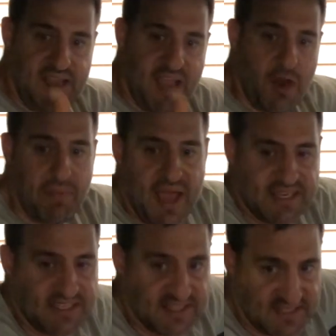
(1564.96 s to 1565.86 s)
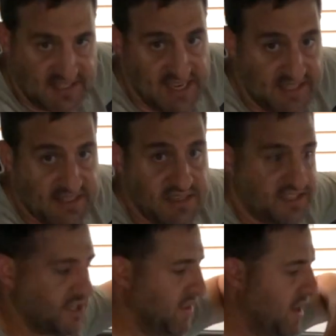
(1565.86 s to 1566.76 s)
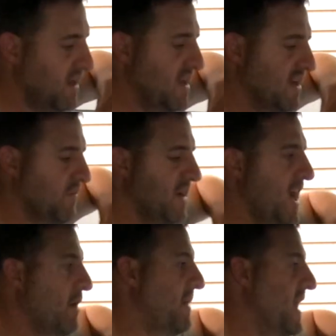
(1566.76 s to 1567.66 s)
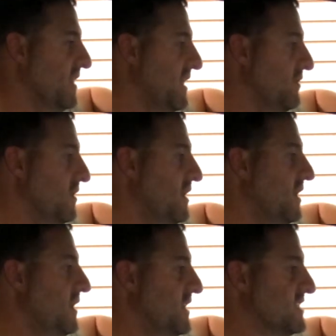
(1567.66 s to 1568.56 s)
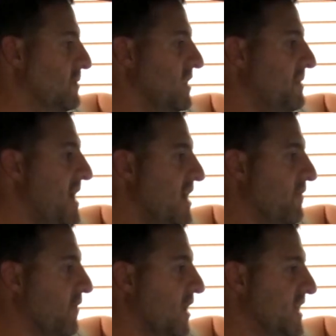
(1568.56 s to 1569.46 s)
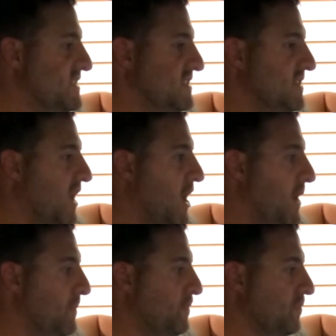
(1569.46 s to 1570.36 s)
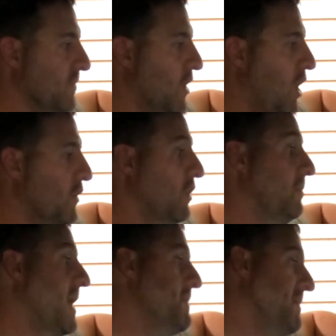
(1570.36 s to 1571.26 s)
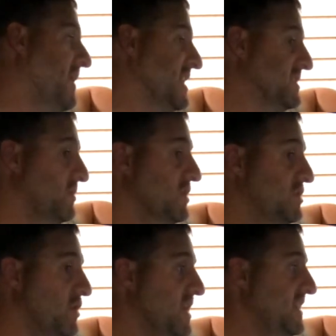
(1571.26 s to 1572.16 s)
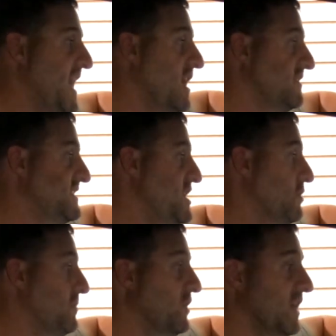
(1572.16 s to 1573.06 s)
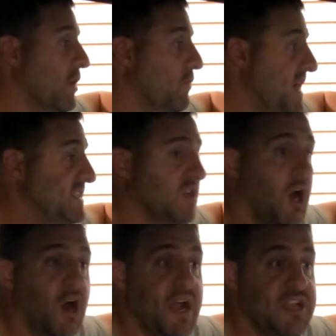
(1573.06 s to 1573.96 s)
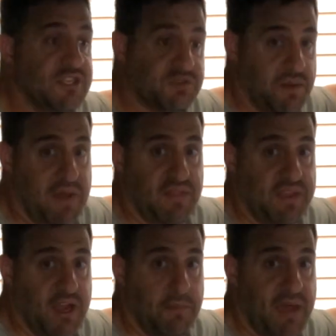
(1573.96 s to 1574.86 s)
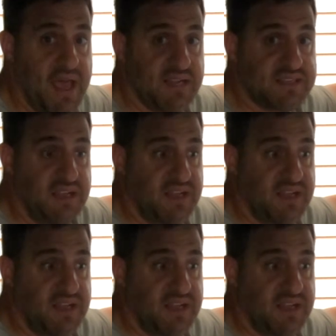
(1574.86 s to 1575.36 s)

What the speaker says: airbags in the seats. So they're at a different airbag level. Doesn't really matter for us. Although it might be possible to turn it down if, say, you're building a race car and you strip out the airbags.